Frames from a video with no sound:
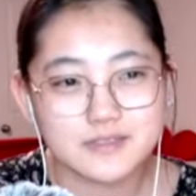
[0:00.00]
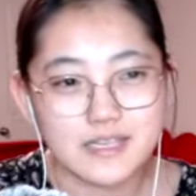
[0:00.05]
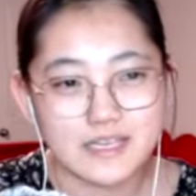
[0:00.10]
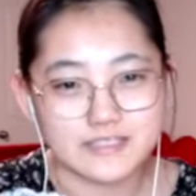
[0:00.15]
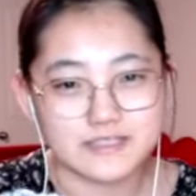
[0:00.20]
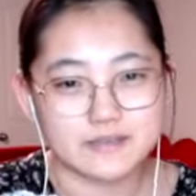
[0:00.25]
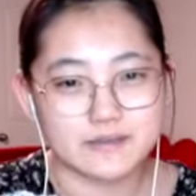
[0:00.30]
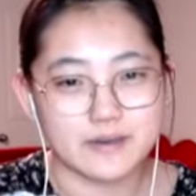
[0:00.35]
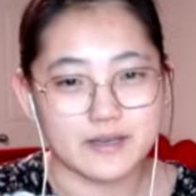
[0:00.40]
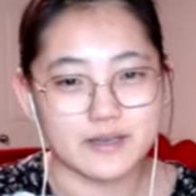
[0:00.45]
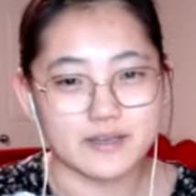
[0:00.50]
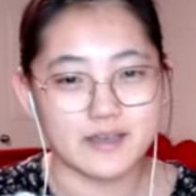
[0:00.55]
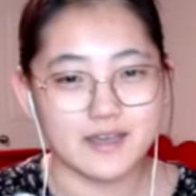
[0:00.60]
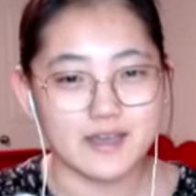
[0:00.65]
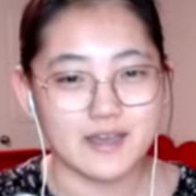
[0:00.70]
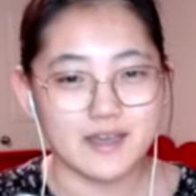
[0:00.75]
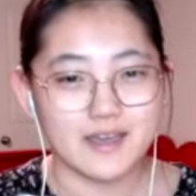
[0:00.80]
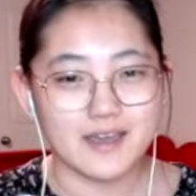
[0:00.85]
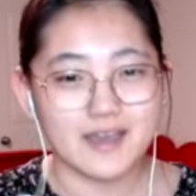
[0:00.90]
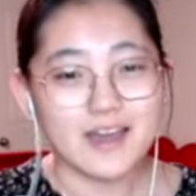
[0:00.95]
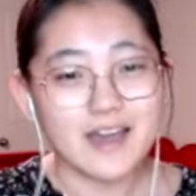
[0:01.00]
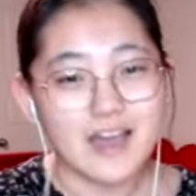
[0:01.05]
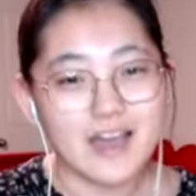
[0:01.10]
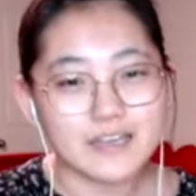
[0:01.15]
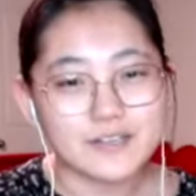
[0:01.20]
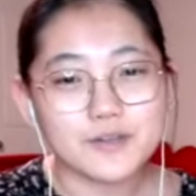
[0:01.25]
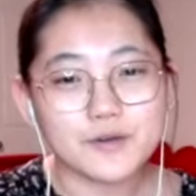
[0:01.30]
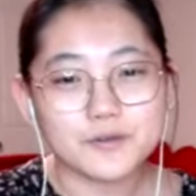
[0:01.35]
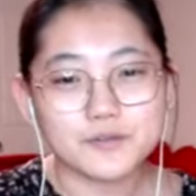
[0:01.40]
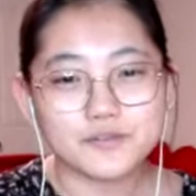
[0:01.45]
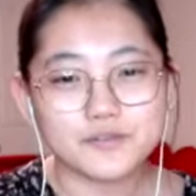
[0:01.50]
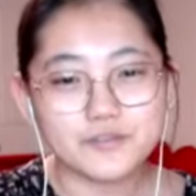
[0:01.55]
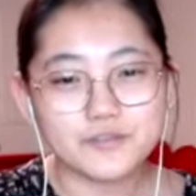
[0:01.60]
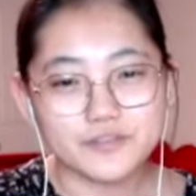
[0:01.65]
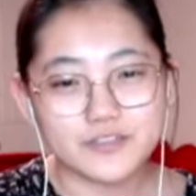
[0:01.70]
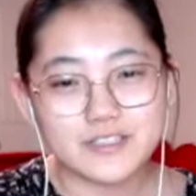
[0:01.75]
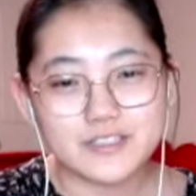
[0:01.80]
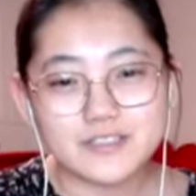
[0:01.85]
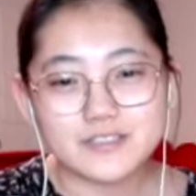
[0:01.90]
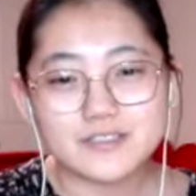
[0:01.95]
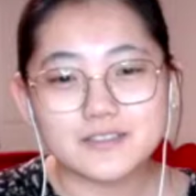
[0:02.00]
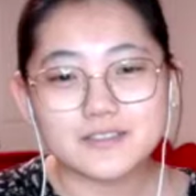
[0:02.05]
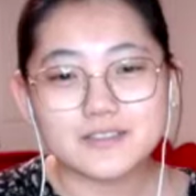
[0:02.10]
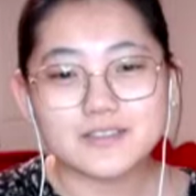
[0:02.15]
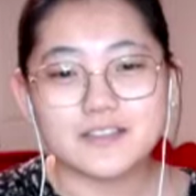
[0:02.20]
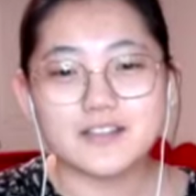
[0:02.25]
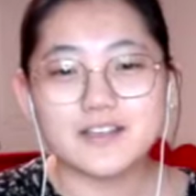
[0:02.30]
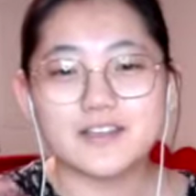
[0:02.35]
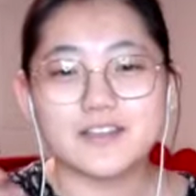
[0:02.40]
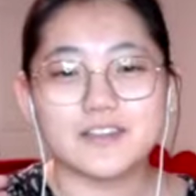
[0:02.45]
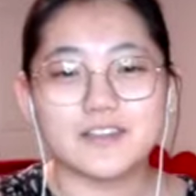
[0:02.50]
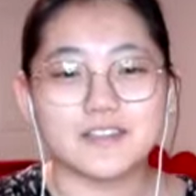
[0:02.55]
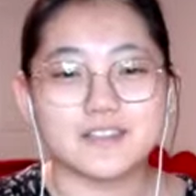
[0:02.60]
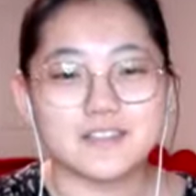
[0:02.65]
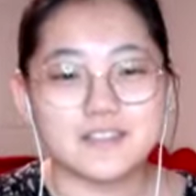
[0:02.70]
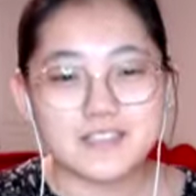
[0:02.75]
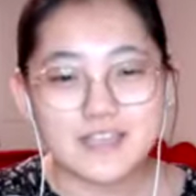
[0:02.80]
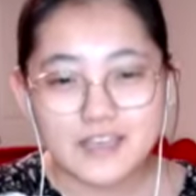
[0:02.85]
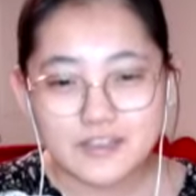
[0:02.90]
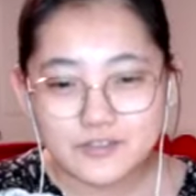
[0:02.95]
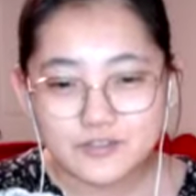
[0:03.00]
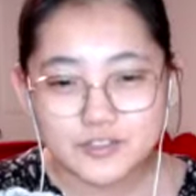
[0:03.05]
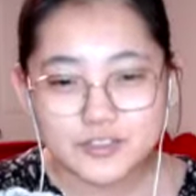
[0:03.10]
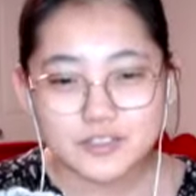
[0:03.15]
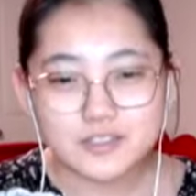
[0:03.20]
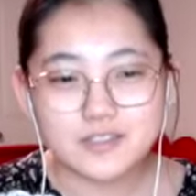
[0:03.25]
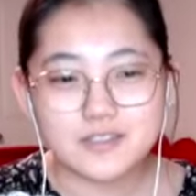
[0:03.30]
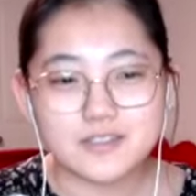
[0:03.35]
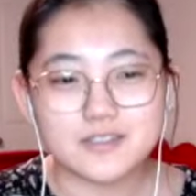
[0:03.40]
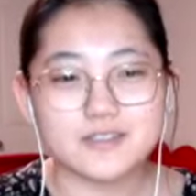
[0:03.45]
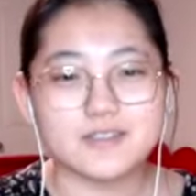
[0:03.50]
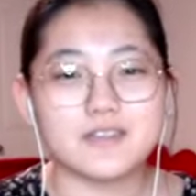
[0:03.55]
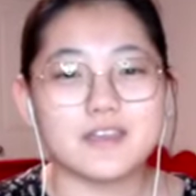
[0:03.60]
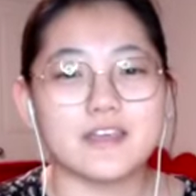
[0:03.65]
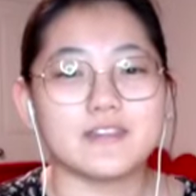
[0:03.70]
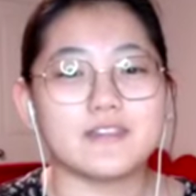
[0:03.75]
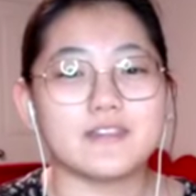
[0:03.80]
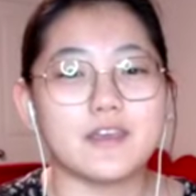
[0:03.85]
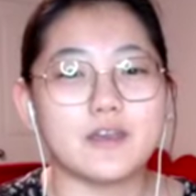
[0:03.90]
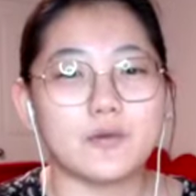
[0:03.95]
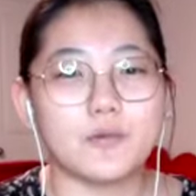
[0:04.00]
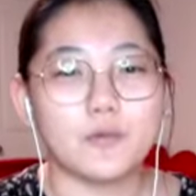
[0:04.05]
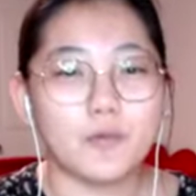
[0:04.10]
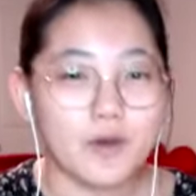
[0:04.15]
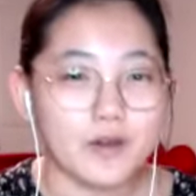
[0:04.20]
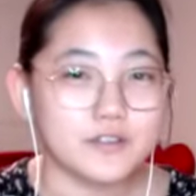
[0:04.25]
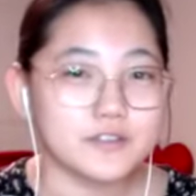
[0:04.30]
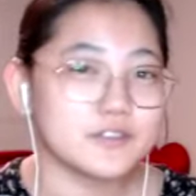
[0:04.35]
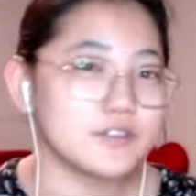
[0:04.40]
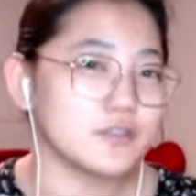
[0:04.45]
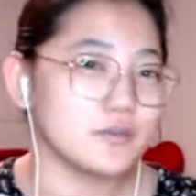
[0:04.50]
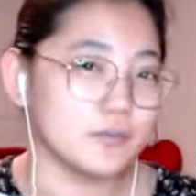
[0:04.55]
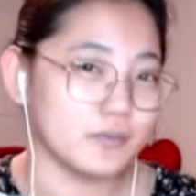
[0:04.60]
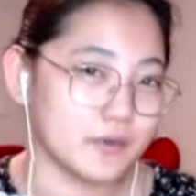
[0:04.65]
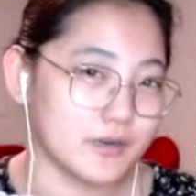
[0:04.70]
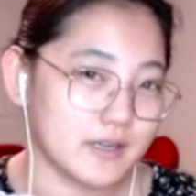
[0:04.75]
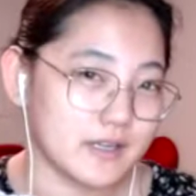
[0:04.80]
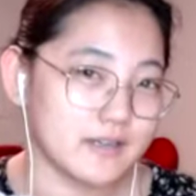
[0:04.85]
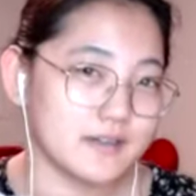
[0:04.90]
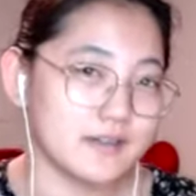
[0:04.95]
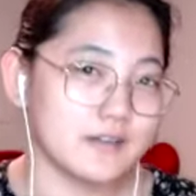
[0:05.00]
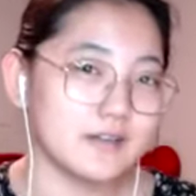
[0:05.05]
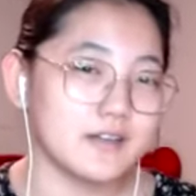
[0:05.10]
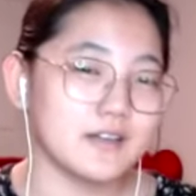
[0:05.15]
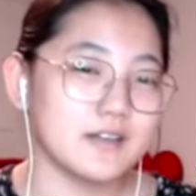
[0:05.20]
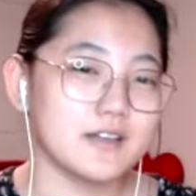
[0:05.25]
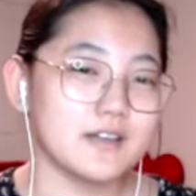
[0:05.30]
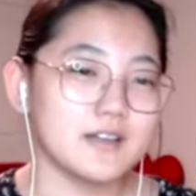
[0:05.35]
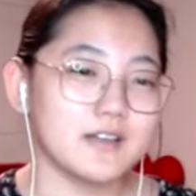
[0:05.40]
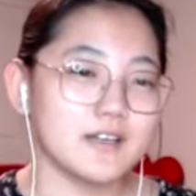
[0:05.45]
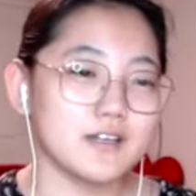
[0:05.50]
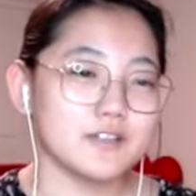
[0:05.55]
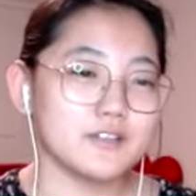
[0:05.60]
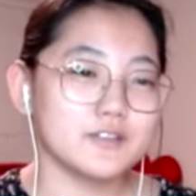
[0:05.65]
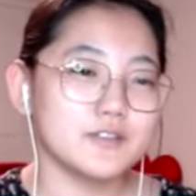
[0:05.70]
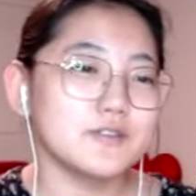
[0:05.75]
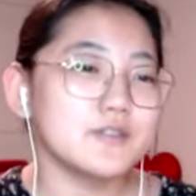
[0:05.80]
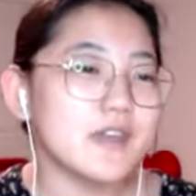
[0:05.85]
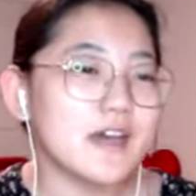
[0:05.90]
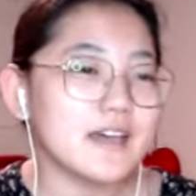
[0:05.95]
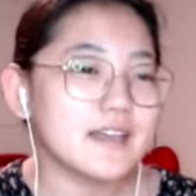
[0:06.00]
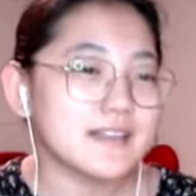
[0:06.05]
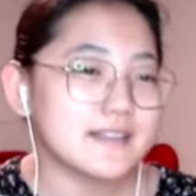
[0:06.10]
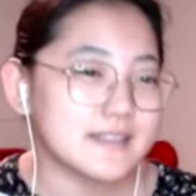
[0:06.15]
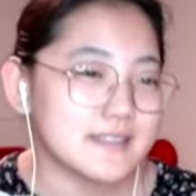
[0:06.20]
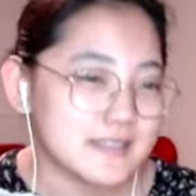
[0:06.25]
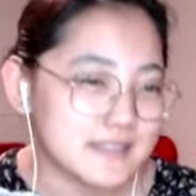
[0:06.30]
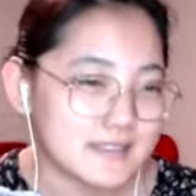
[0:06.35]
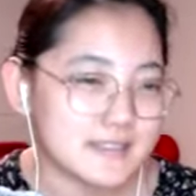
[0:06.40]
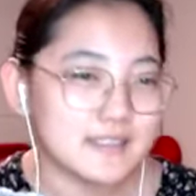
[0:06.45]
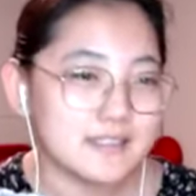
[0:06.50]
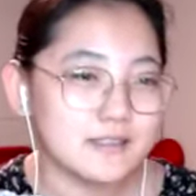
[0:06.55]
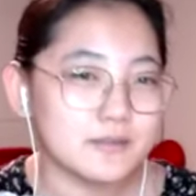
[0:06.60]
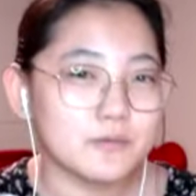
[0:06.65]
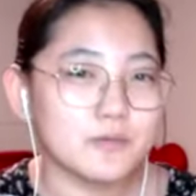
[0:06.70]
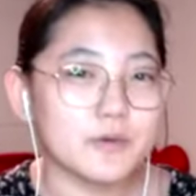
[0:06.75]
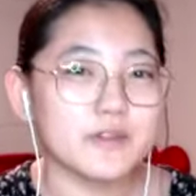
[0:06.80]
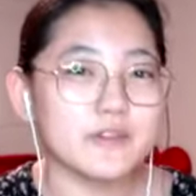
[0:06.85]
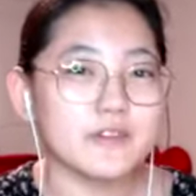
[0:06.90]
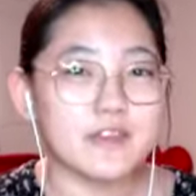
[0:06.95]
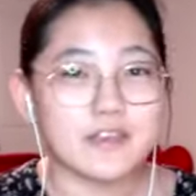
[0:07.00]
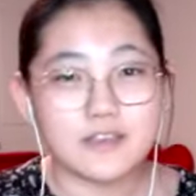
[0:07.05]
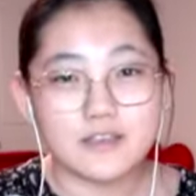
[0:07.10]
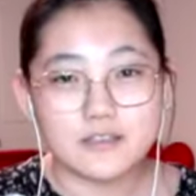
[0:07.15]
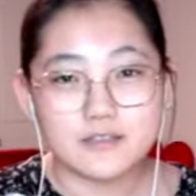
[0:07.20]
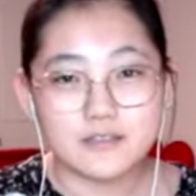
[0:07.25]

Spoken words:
That's why I don't feel the tension that they want to bring to that scene when they